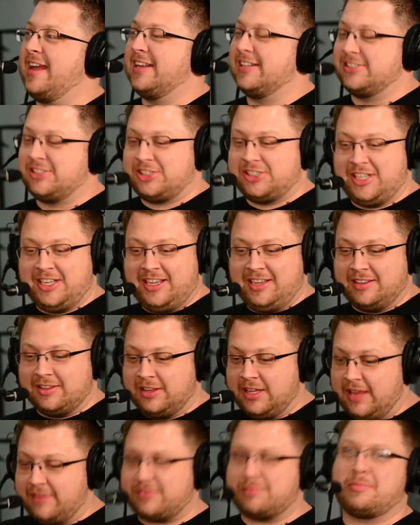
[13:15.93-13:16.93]
And she
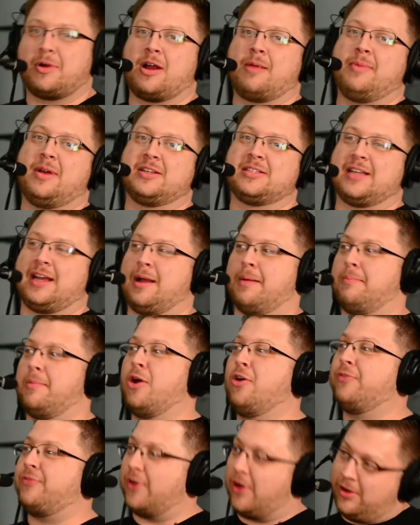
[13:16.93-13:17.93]
lifts barbells like a
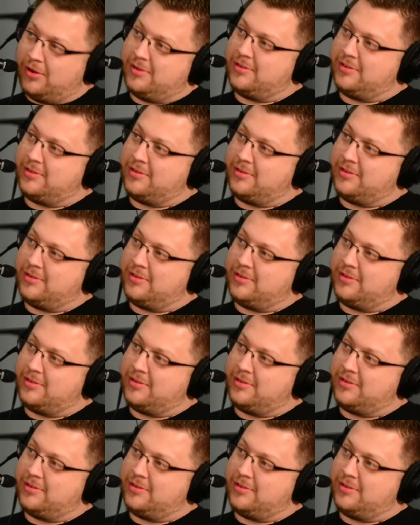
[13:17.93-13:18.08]
mofo.